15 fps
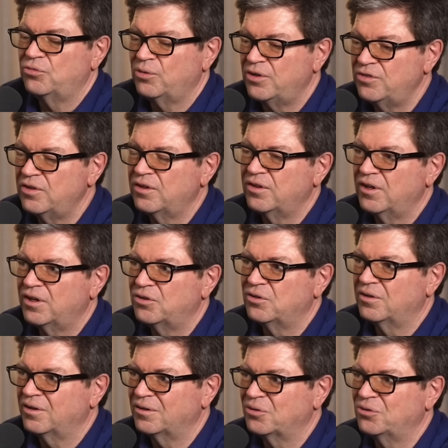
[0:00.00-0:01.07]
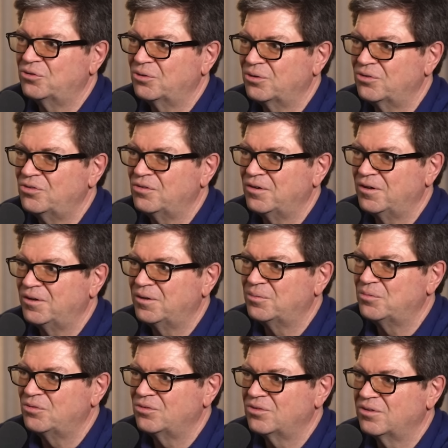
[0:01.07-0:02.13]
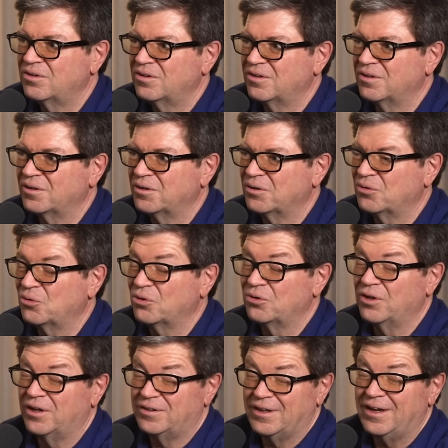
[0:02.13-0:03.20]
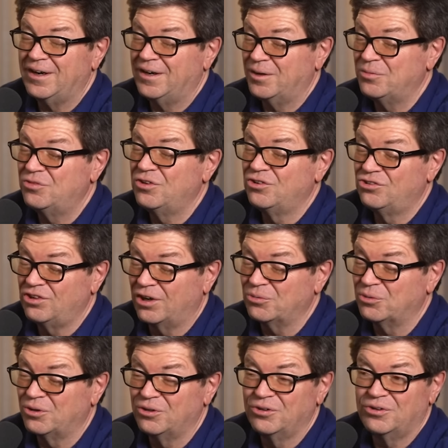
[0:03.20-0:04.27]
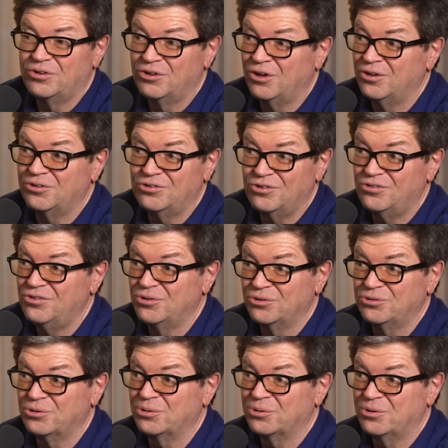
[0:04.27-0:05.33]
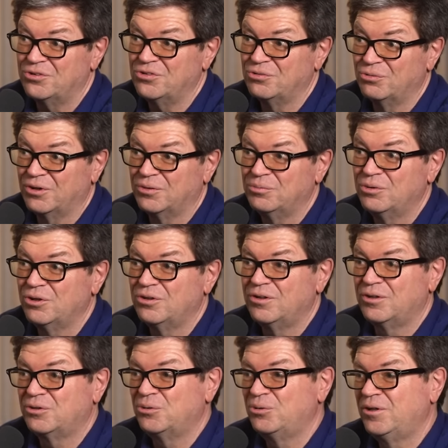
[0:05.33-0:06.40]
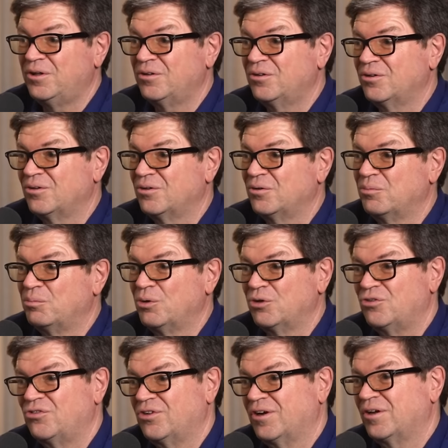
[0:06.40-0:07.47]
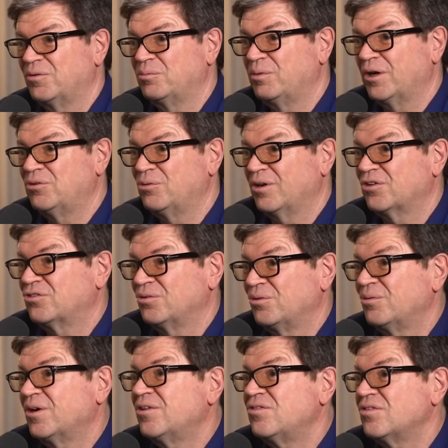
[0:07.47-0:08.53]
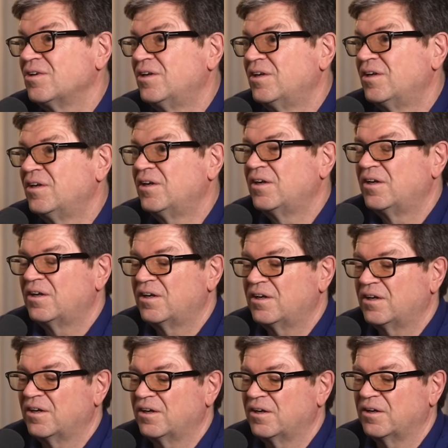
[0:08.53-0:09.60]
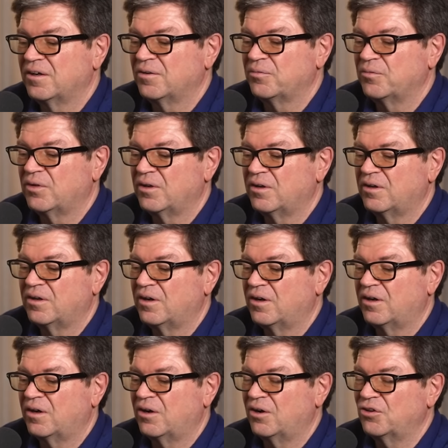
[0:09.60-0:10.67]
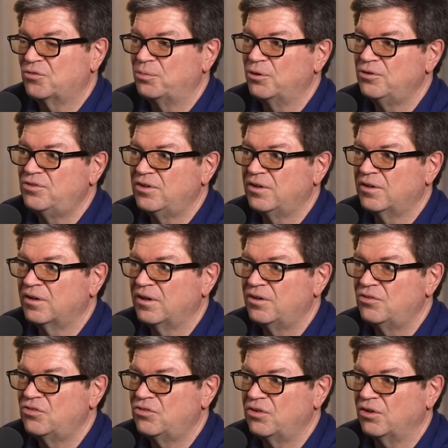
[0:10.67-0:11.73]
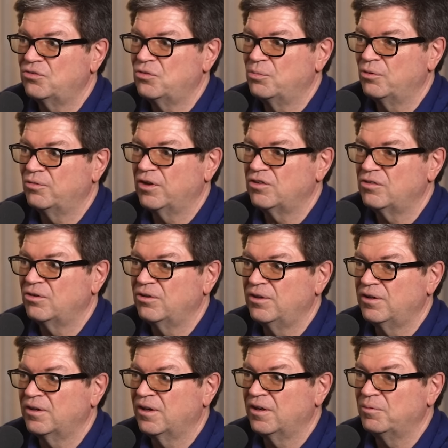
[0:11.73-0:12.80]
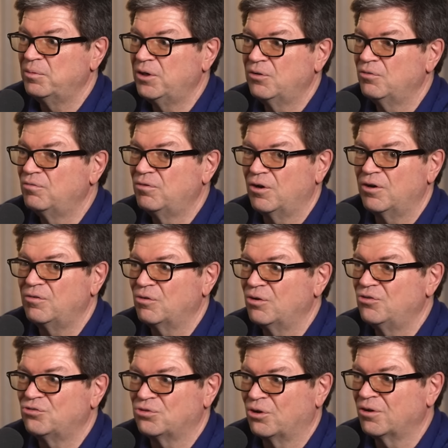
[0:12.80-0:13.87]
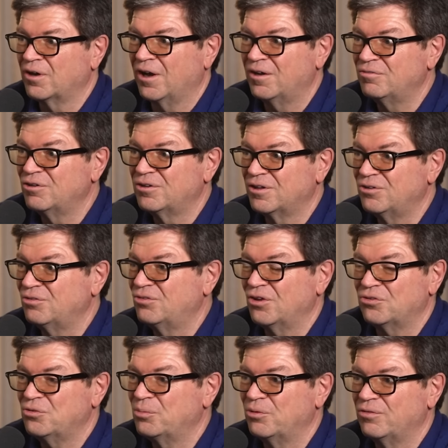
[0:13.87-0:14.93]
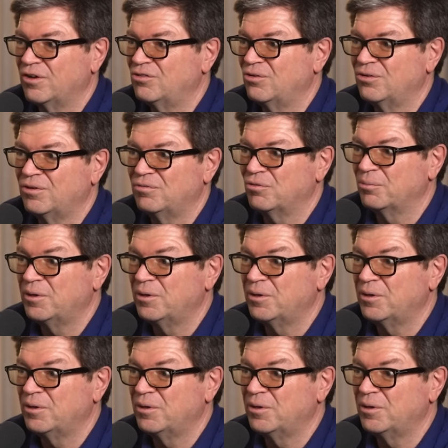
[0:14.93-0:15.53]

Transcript: one thing that uh, autoregressive LLMs, uh, or that LLMs in general, not just the autoregressive one, but including the BERT style bidirectional ones, mm-hmm. uh, are exploiting, and it's self supervised learning. And I've been a very, very strong advocate of self supervised learning for